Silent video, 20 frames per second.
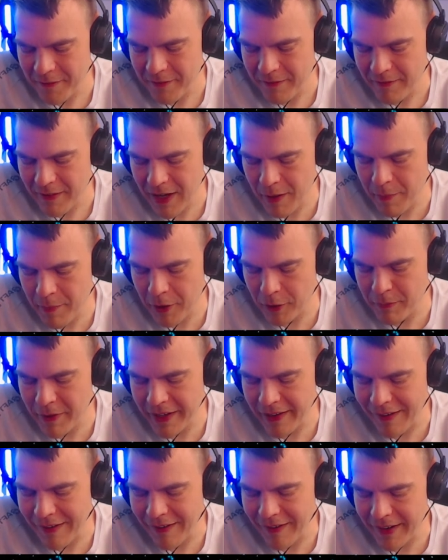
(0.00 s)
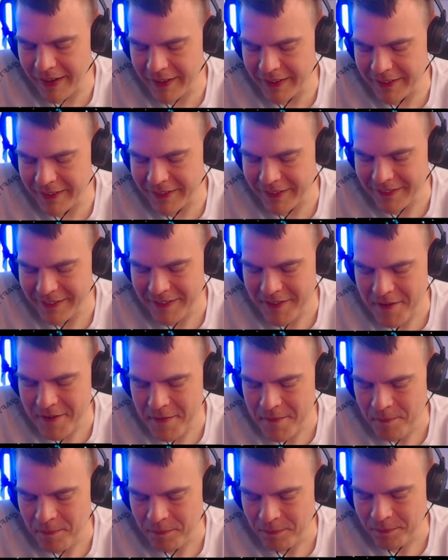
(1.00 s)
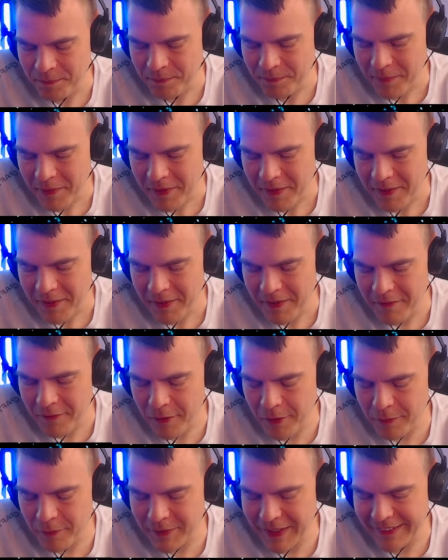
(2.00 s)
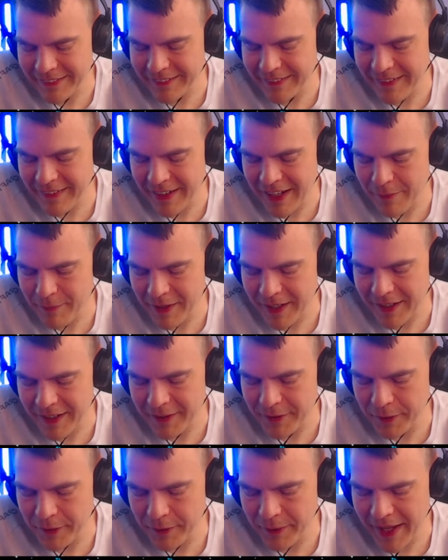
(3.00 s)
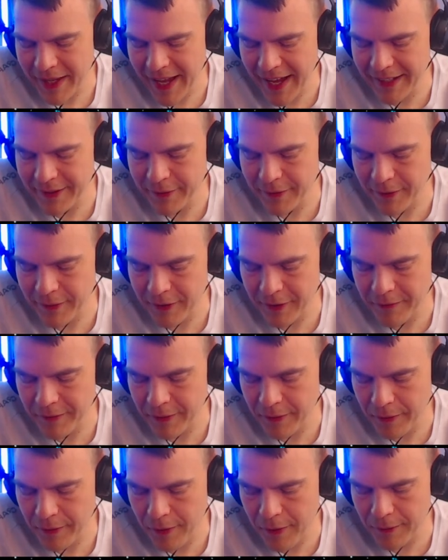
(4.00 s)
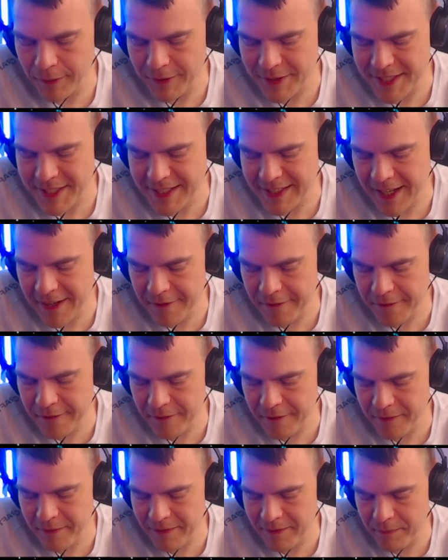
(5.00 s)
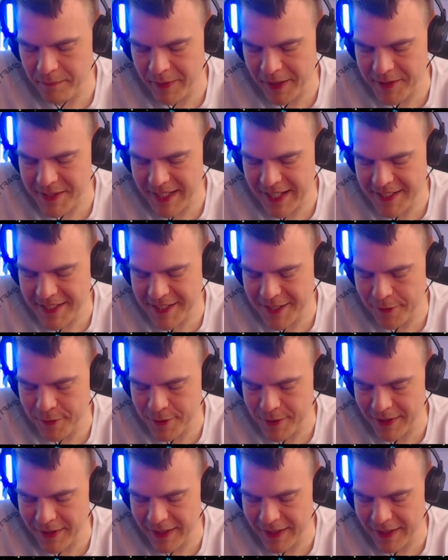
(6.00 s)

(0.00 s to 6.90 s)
about my art from that time. Like, do you hate all of your old stuff? Because that's usually